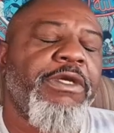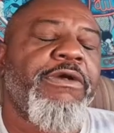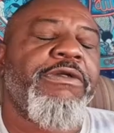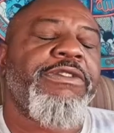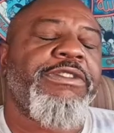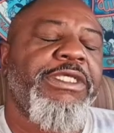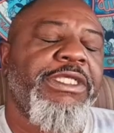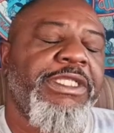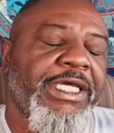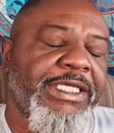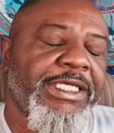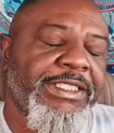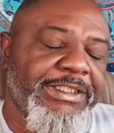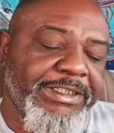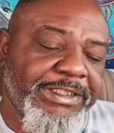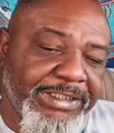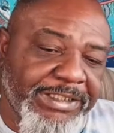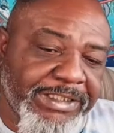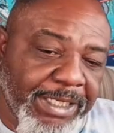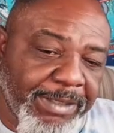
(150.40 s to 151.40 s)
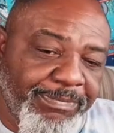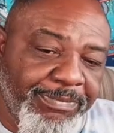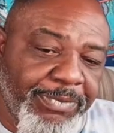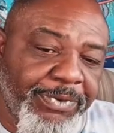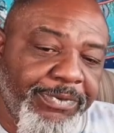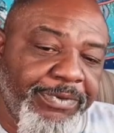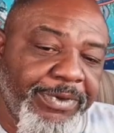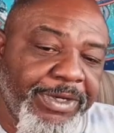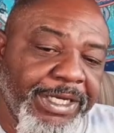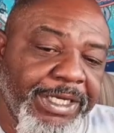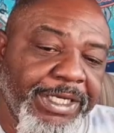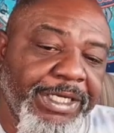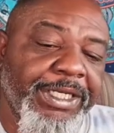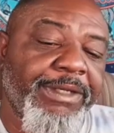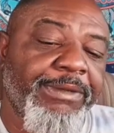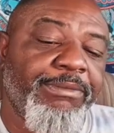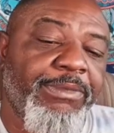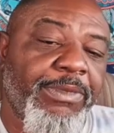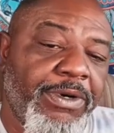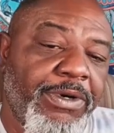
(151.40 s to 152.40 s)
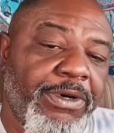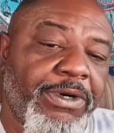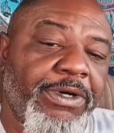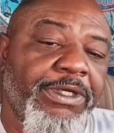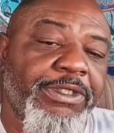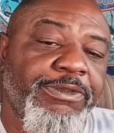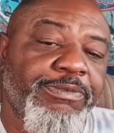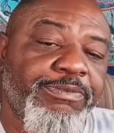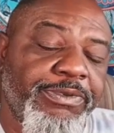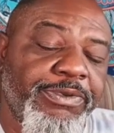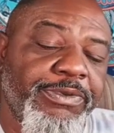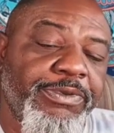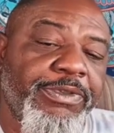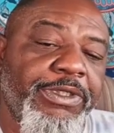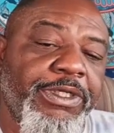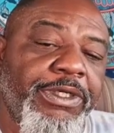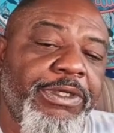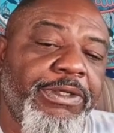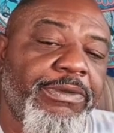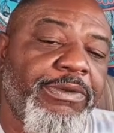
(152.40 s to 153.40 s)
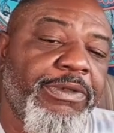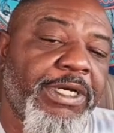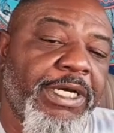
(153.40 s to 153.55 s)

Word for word: to that separating Mars Pluto